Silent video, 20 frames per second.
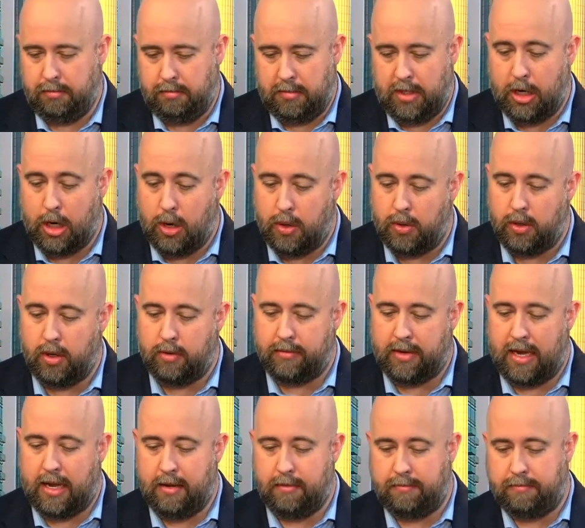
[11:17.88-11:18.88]
an owner
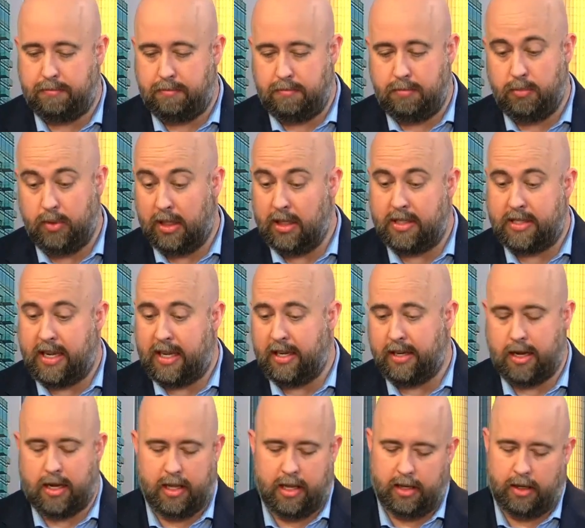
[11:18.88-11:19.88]
of real estate,
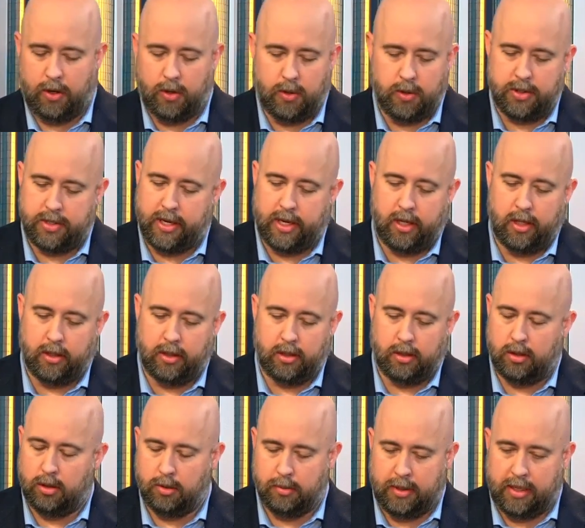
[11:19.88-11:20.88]
not like a
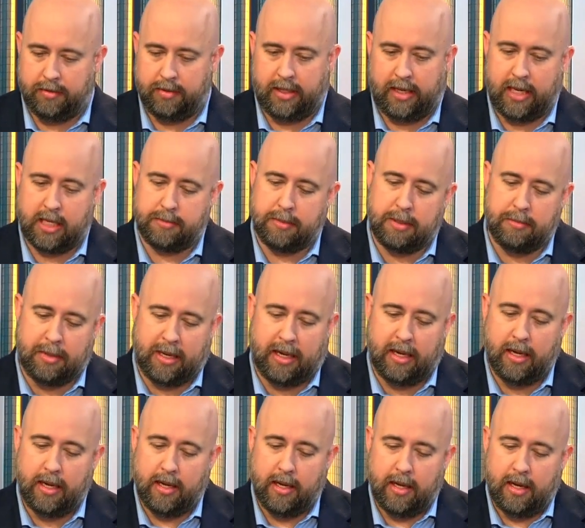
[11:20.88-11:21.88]
wholesaler or whatever the case may
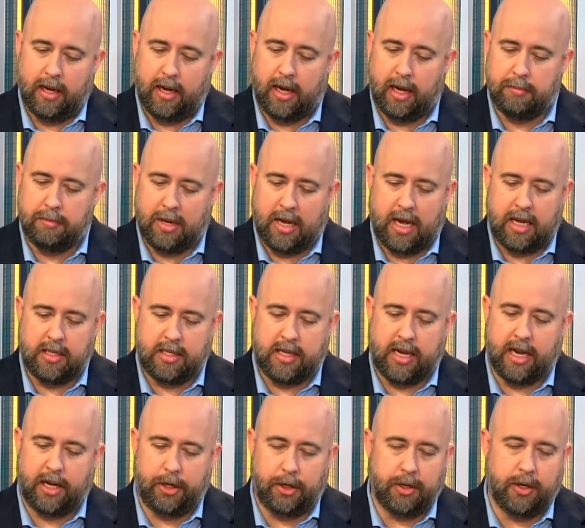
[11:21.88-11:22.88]
be, I'd
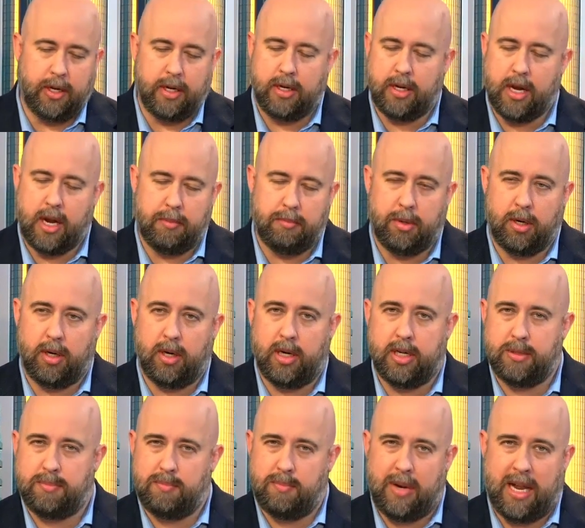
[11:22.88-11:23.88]
say a good number
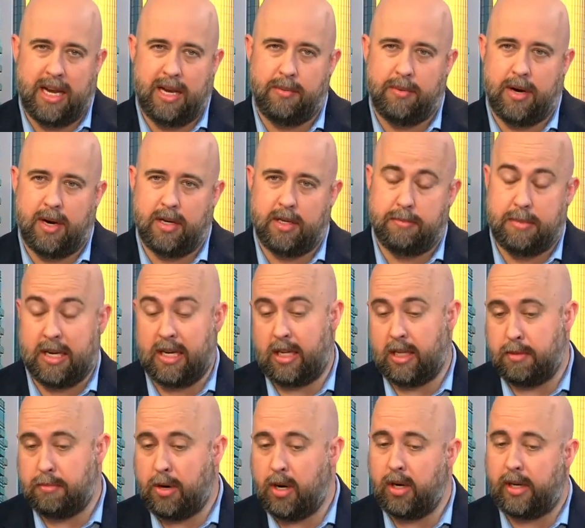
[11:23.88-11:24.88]
is anywhere, depending
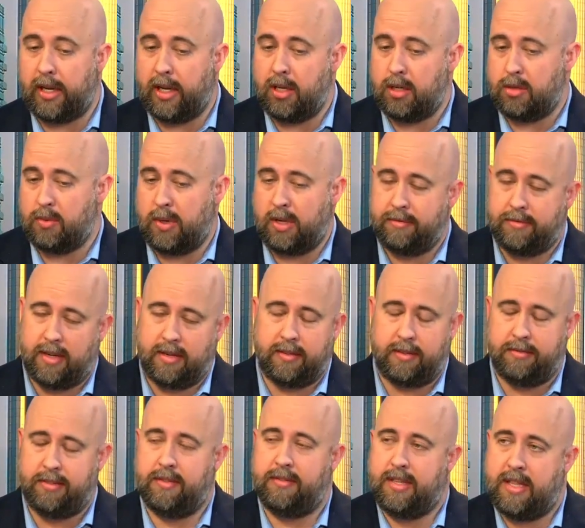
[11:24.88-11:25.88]
on the market, 25
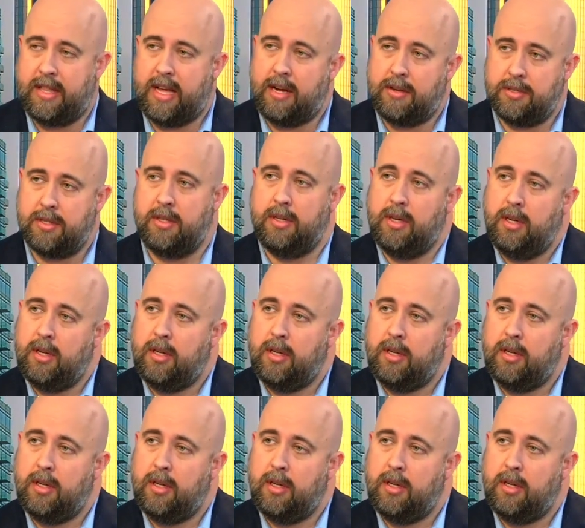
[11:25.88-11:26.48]
to 50,000.